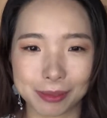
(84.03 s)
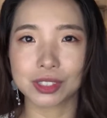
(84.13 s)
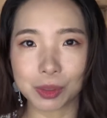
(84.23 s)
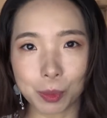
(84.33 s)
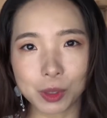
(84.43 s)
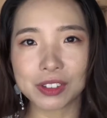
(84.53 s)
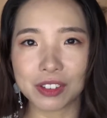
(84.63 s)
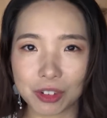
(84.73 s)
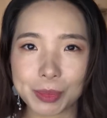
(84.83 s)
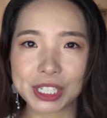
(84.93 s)
So most of the
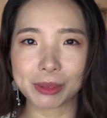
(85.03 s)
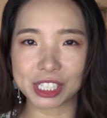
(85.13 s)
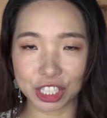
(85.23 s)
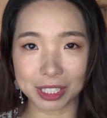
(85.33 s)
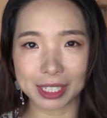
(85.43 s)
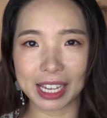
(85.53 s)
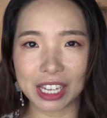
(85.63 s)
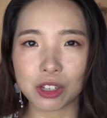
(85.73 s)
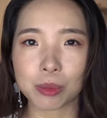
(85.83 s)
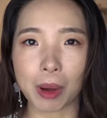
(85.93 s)
information I want to share today,
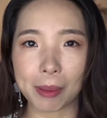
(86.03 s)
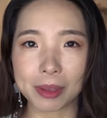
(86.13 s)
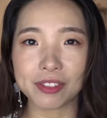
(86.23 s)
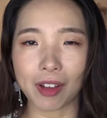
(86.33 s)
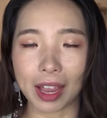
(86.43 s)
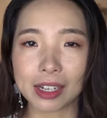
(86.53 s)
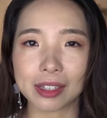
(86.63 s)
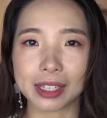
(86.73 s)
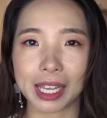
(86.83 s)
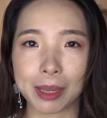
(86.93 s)
you could probably find
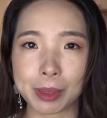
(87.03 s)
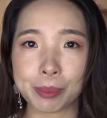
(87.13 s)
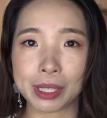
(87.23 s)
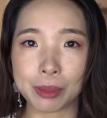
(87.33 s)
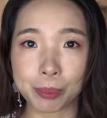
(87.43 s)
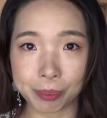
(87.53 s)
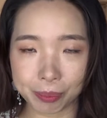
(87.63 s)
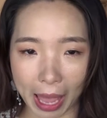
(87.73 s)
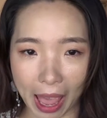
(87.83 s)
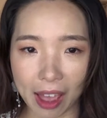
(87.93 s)
on the ABP
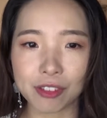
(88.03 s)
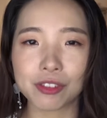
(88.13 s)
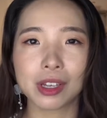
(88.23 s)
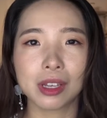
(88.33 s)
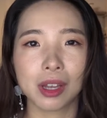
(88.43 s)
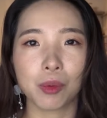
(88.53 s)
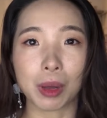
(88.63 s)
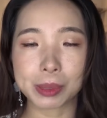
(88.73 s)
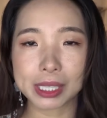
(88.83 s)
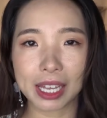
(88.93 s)
PATH
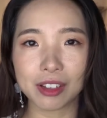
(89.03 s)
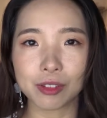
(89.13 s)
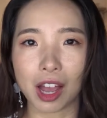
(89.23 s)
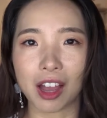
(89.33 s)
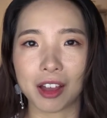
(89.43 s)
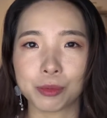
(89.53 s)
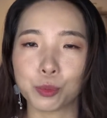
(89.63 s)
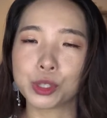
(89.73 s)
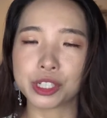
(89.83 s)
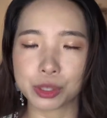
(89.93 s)
website,
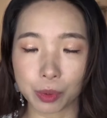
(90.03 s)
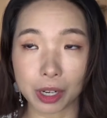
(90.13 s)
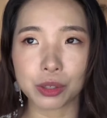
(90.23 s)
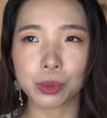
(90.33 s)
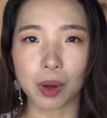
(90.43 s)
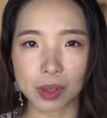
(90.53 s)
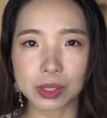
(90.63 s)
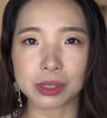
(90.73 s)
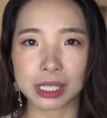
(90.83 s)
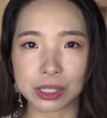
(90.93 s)
um, which is where you will
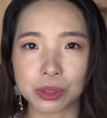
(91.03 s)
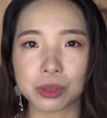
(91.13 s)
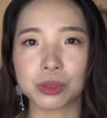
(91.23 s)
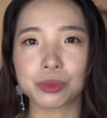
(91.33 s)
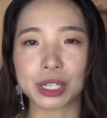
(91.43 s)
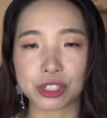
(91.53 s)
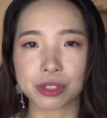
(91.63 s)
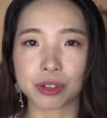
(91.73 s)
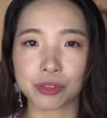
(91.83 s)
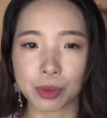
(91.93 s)
also need to
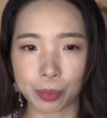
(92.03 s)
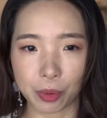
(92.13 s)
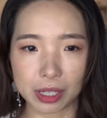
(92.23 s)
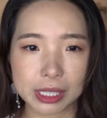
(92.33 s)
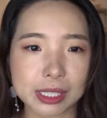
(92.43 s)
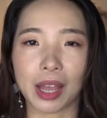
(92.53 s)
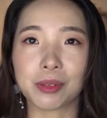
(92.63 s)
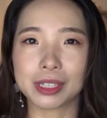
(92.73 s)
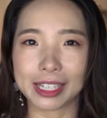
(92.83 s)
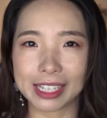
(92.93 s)
register for boards. I
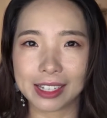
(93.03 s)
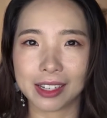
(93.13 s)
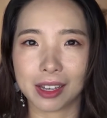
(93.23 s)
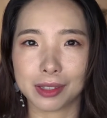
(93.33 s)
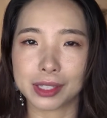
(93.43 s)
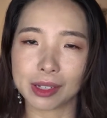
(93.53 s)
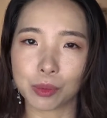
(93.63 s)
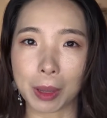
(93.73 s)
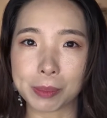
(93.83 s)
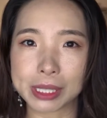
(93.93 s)
will link the
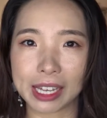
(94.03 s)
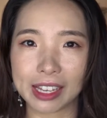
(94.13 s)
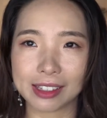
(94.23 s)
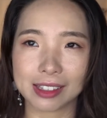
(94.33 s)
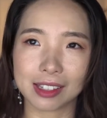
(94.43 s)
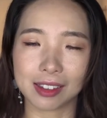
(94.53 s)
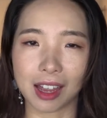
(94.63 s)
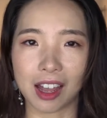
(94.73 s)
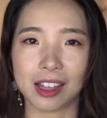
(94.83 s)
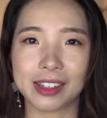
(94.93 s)
website
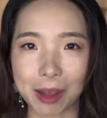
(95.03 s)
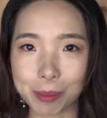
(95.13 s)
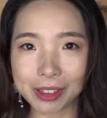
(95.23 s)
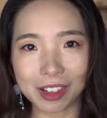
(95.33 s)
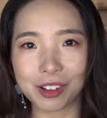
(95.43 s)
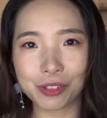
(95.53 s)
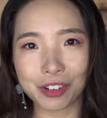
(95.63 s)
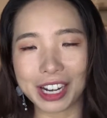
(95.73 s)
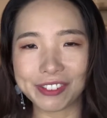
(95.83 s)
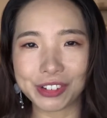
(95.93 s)
uh, down below
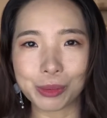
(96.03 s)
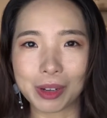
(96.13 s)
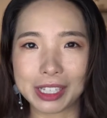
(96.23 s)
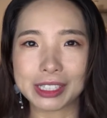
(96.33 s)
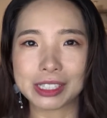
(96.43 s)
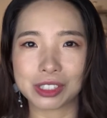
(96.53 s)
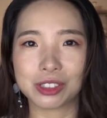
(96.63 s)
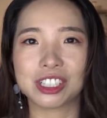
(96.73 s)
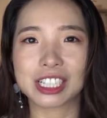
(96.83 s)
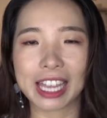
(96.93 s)
for everyone to
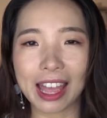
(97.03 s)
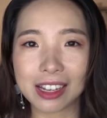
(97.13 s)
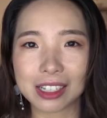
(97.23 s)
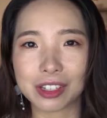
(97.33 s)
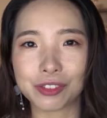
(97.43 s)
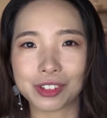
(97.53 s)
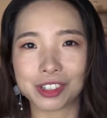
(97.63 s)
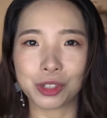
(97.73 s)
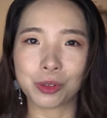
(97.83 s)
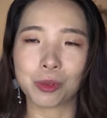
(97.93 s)
look at if
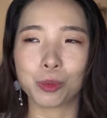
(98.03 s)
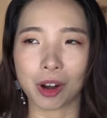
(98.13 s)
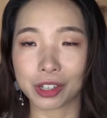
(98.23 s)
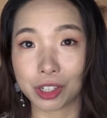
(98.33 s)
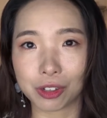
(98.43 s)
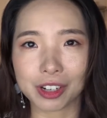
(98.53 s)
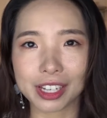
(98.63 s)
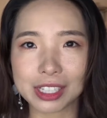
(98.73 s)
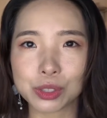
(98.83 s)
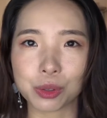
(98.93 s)
you are
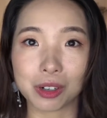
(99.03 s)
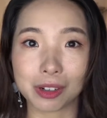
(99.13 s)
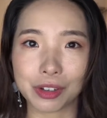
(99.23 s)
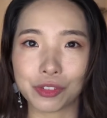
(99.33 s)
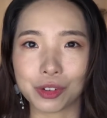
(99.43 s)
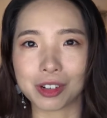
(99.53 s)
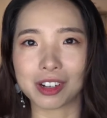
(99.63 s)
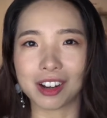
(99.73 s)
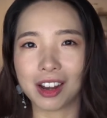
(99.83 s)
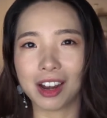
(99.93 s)
curious or if
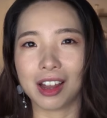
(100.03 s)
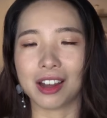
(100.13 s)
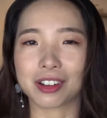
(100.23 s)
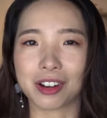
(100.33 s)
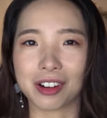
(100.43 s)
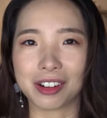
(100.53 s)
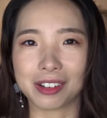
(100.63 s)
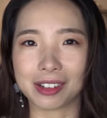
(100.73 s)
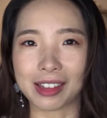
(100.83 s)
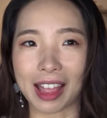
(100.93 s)
you're a
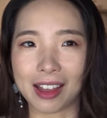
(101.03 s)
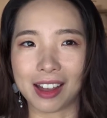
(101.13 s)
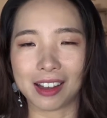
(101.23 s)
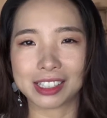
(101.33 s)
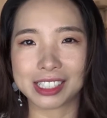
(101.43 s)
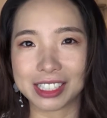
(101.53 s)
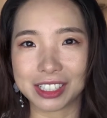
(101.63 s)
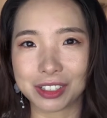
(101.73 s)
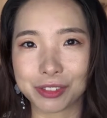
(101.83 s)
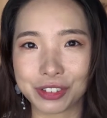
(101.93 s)
current uh,
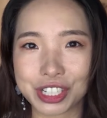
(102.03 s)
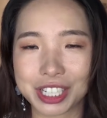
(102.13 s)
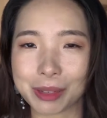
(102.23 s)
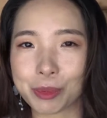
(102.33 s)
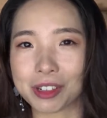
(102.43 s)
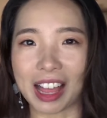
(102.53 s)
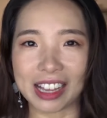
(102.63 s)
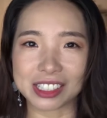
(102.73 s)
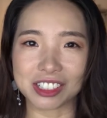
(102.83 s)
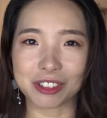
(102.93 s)
senior finishing up your
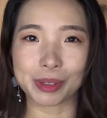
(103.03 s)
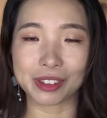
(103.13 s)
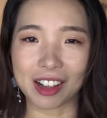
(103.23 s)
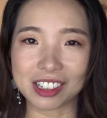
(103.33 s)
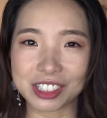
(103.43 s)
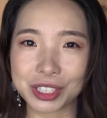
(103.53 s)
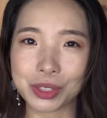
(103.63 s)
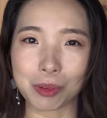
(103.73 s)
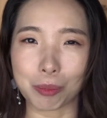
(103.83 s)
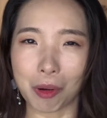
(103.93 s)
last year of pathology,
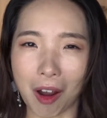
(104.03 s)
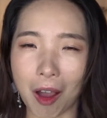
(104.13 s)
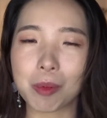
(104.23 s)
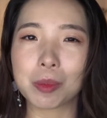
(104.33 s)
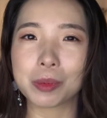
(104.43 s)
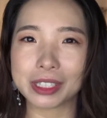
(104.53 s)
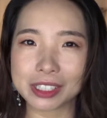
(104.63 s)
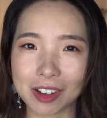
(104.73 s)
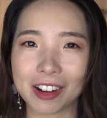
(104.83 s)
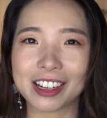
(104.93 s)
you're probably
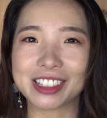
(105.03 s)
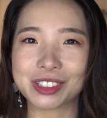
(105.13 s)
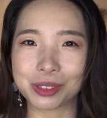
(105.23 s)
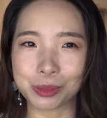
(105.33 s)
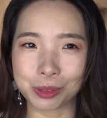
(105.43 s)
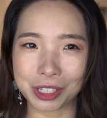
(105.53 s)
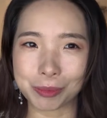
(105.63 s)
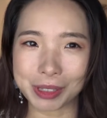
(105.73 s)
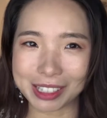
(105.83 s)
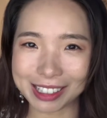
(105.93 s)
starting to
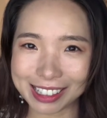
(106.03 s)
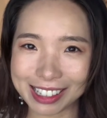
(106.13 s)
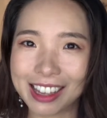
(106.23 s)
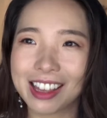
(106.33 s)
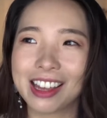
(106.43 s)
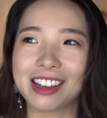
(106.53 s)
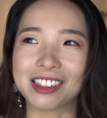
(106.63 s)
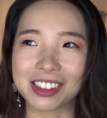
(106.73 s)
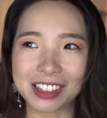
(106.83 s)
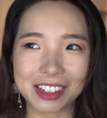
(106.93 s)
be a
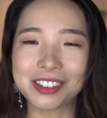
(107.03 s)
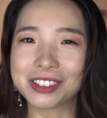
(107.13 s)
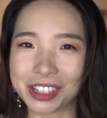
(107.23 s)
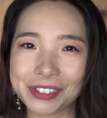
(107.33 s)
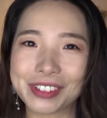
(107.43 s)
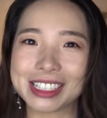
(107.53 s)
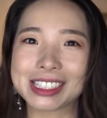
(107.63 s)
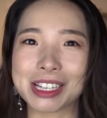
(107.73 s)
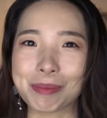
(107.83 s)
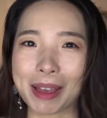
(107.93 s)
little
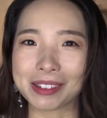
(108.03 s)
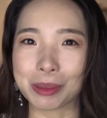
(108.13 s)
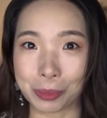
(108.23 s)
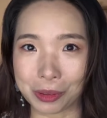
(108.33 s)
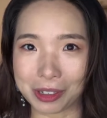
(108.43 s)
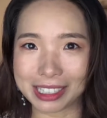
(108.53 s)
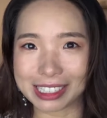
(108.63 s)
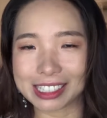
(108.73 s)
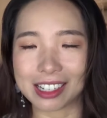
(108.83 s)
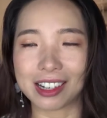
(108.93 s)
nervous about the
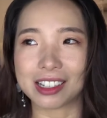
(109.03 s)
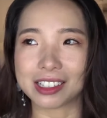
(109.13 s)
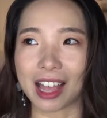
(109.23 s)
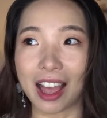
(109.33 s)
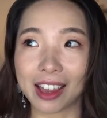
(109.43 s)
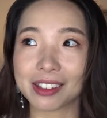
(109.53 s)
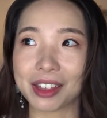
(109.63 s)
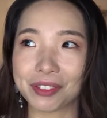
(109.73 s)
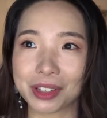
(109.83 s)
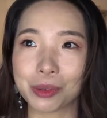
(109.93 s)
boards because I
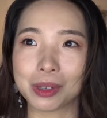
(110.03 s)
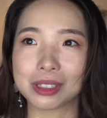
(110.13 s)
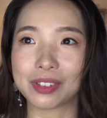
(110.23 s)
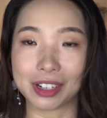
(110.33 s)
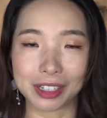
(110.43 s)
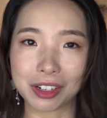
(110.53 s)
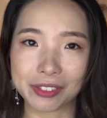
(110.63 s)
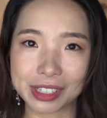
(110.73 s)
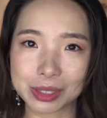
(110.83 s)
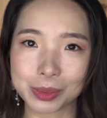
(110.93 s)
definitely was very
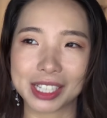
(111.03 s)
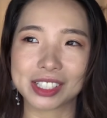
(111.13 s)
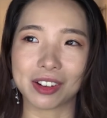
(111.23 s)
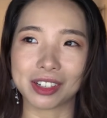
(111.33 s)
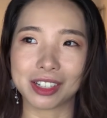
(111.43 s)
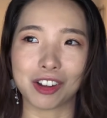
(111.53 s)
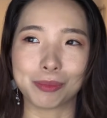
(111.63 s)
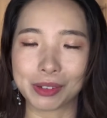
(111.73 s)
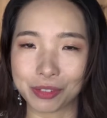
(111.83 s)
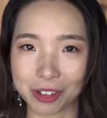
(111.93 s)
nervous when I started off
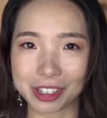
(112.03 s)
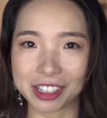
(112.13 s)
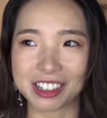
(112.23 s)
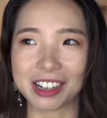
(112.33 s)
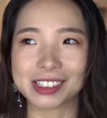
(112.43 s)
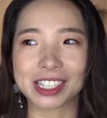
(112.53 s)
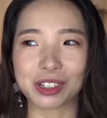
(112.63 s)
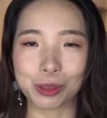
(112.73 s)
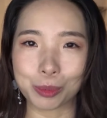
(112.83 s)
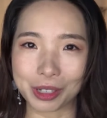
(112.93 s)
my fourth year and I was like,
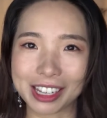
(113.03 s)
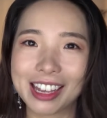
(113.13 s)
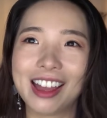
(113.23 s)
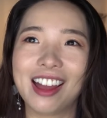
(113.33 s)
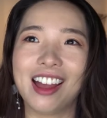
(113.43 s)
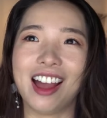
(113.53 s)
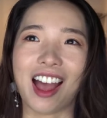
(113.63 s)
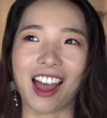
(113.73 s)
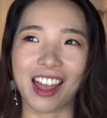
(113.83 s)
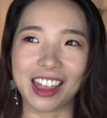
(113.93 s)
oh boy,
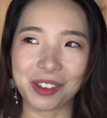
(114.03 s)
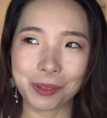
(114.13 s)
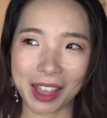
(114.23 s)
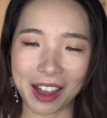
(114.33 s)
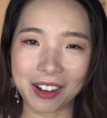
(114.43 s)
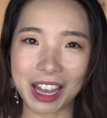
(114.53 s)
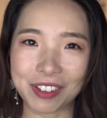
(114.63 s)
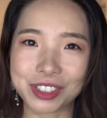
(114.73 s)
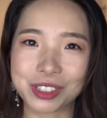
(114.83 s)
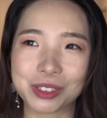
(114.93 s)
I now
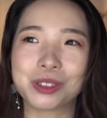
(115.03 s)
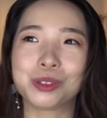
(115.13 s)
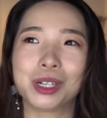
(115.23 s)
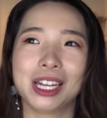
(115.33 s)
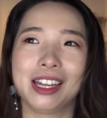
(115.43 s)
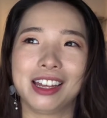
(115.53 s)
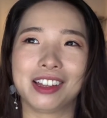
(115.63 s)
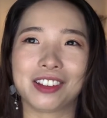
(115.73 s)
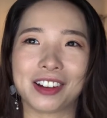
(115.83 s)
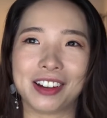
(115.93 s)
have to
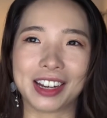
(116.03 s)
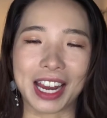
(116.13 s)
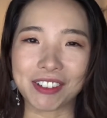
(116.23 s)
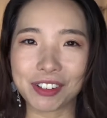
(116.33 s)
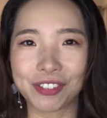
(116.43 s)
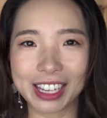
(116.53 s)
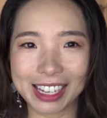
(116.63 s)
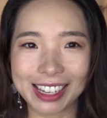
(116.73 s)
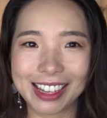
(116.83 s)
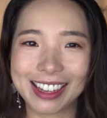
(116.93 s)
learn
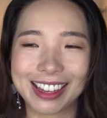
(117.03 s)
everything